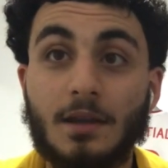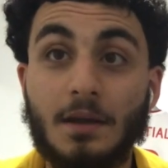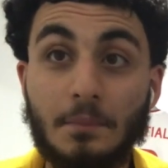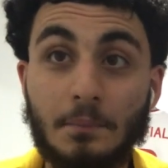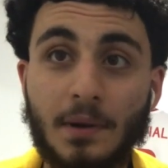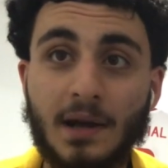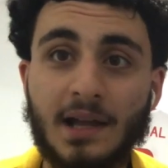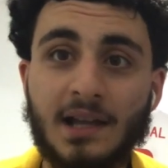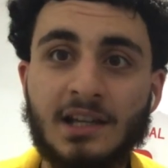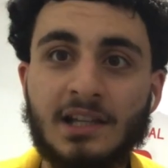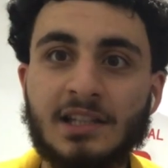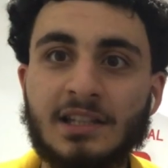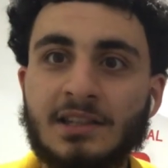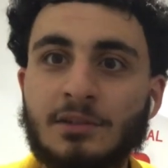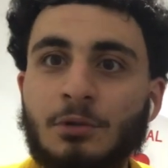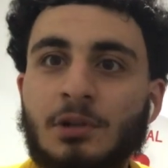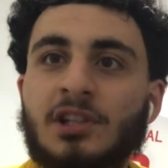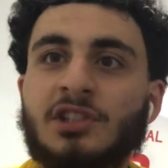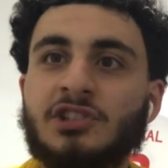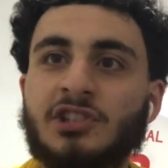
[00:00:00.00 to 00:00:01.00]
But
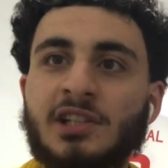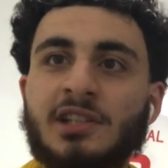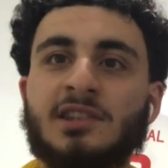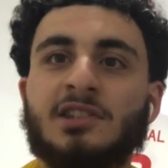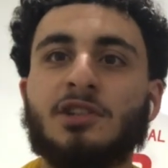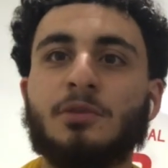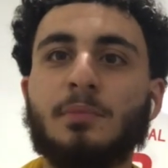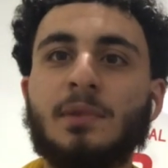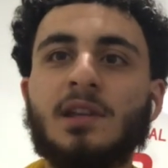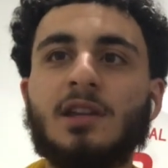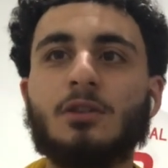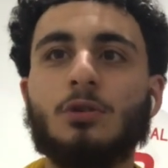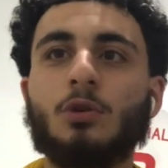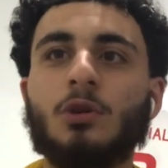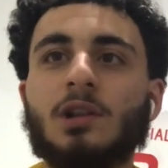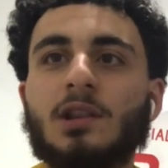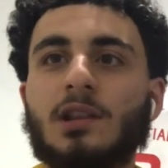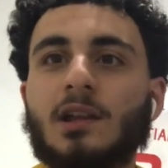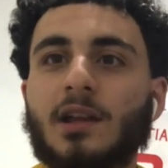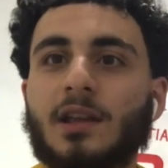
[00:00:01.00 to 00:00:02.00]
legit, to me, it
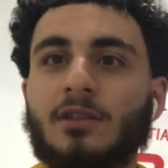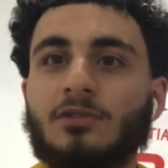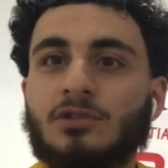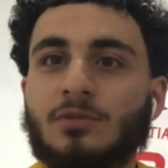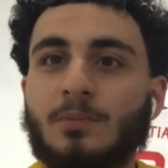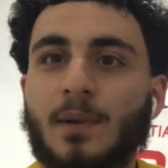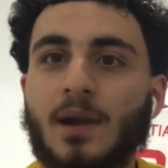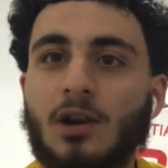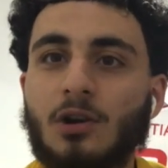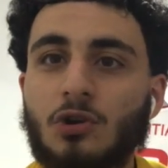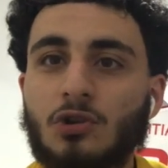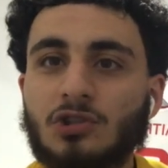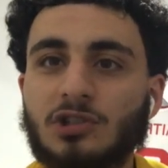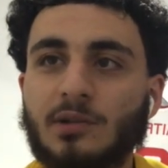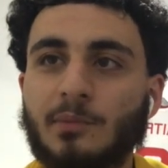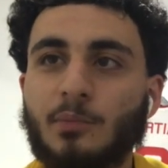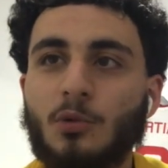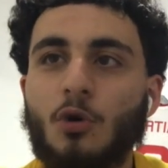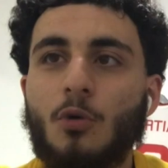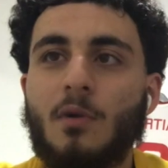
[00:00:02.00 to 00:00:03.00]
looked like he was about to lose
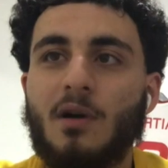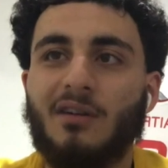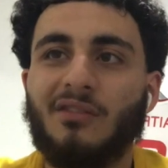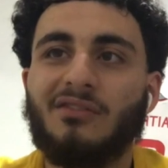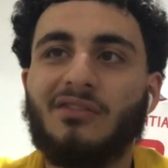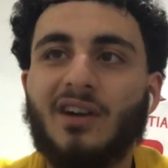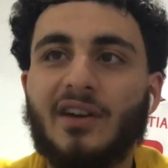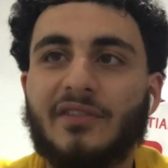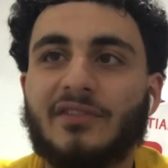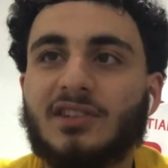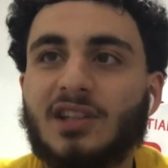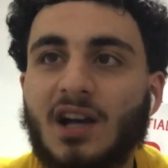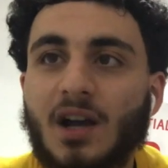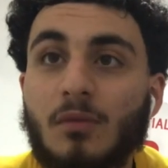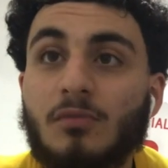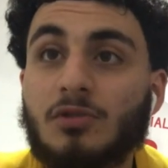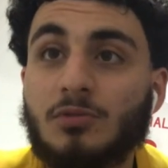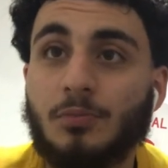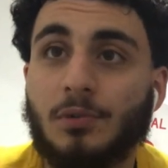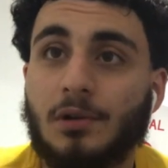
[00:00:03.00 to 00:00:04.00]
the ball about 5
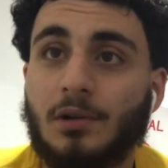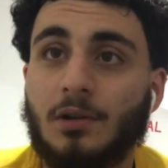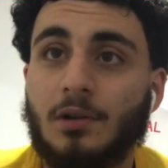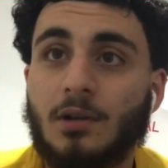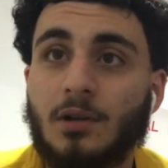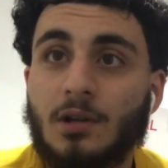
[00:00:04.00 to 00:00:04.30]
times, bro.